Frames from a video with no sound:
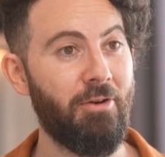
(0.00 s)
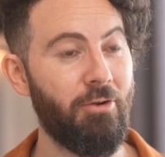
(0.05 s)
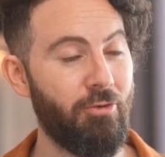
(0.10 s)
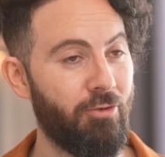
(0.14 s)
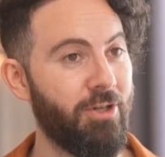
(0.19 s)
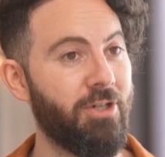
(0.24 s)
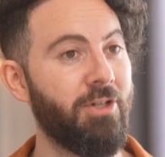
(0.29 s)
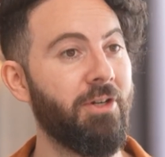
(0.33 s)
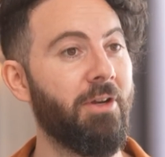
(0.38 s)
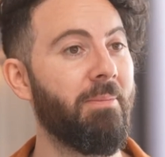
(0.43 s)

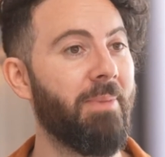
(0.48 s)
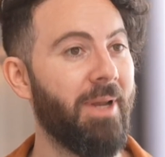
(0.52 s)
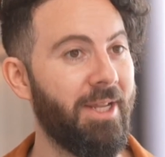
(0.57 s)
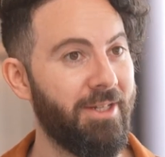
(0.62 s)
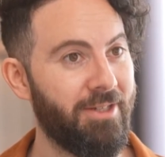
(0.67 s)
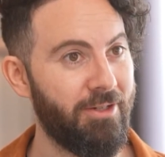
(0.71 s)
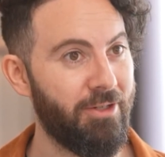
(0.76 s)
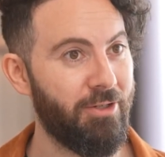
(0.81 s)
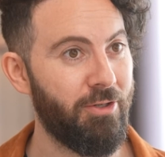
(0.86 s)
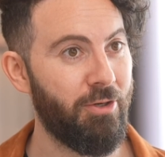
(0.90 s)
nutrition can play
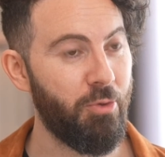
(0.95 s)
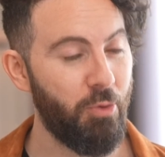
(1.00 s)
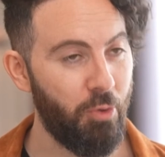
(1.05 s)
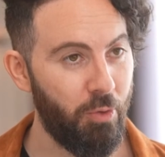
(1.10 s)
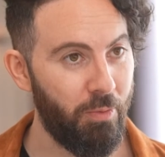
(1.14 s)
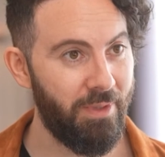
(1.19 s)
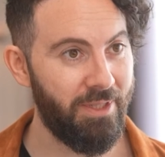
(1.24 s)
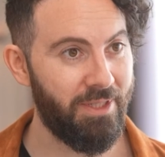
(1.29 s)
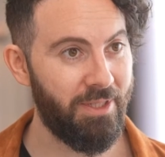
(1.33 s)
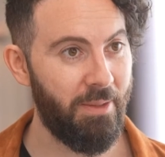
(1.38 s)
such an
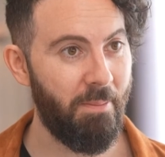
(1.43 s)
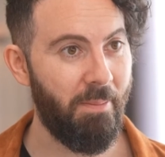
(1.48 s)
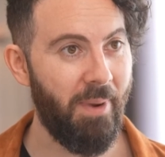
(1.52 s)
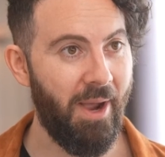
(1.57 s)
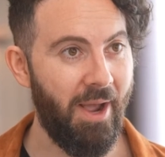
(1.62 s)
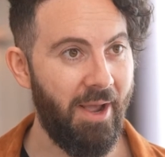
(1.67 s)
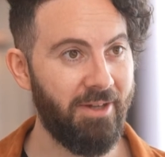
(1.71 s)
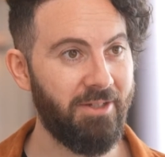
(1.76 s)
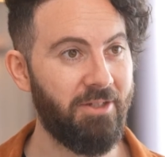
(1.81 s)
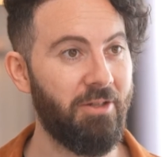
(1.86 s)
enormous
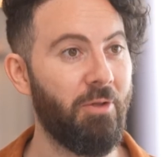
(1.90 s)
impact,